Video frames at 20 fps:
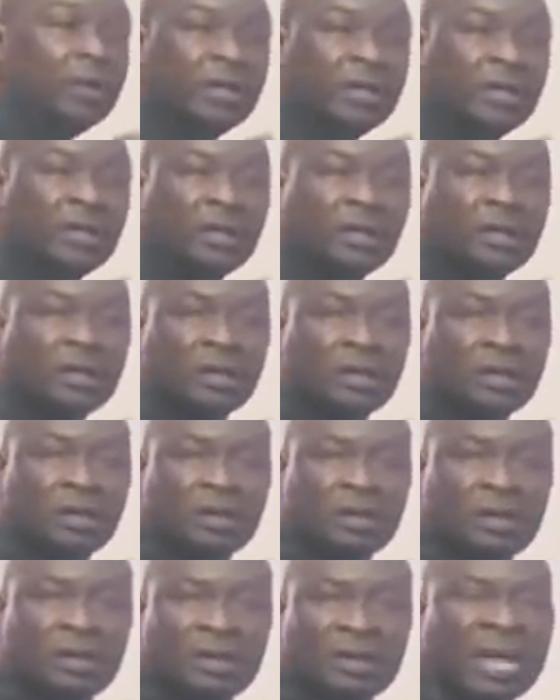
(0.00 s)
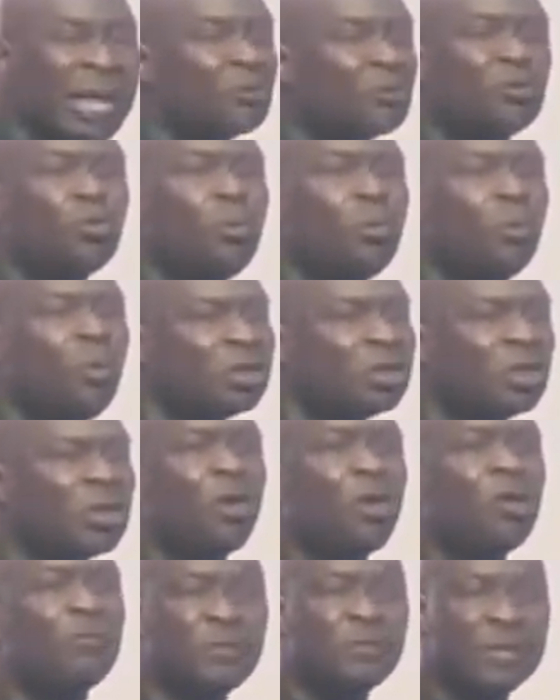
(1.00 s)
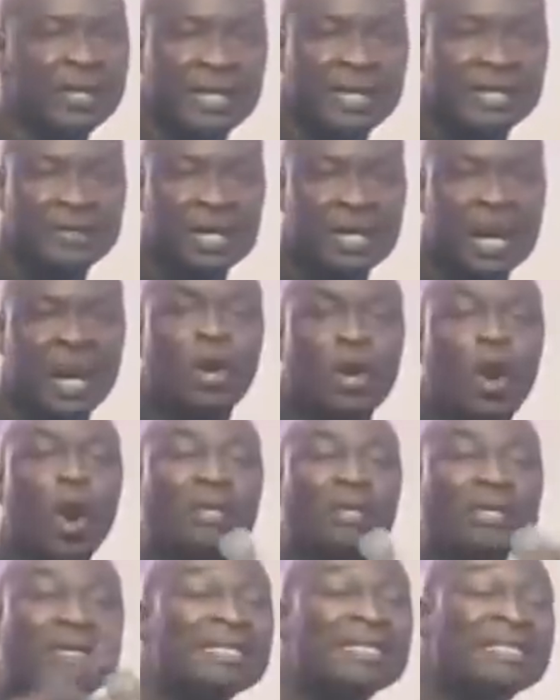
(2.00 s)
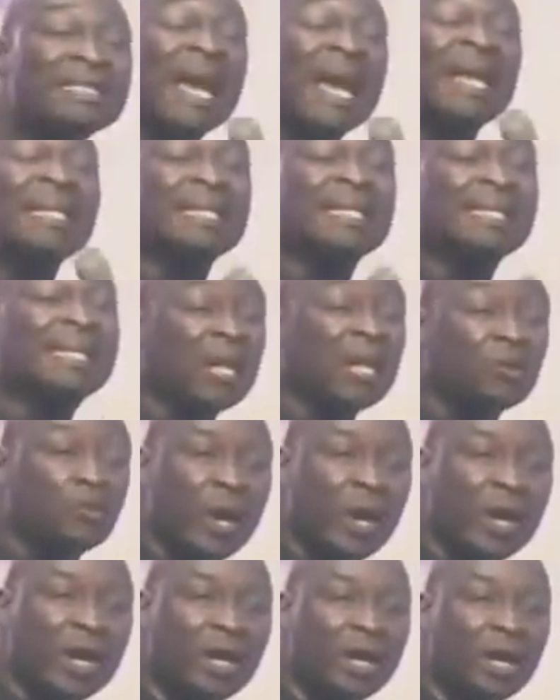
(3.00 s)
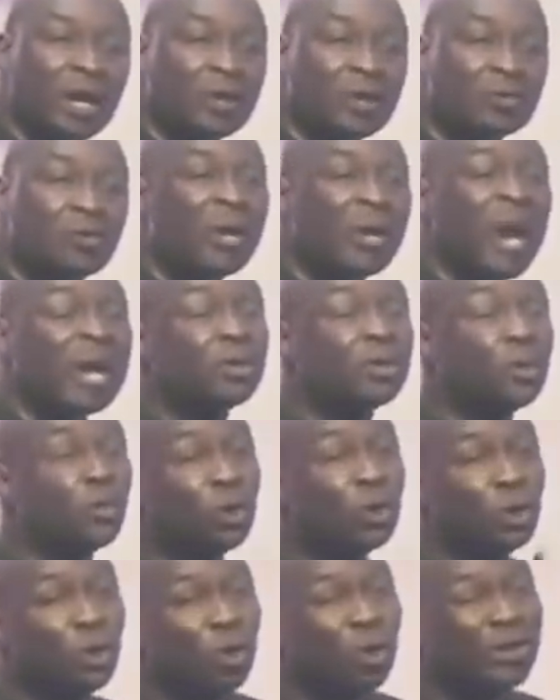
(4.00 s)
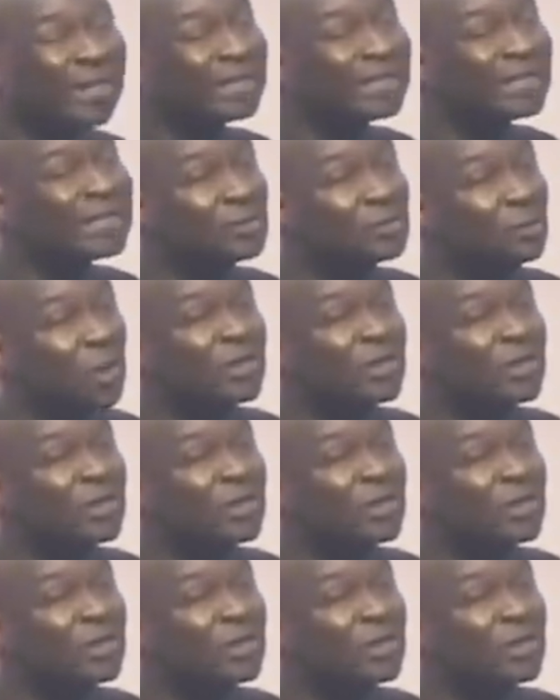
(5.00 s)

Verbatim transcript: body. That's too much inconvenience. God designed it that way so that you will know that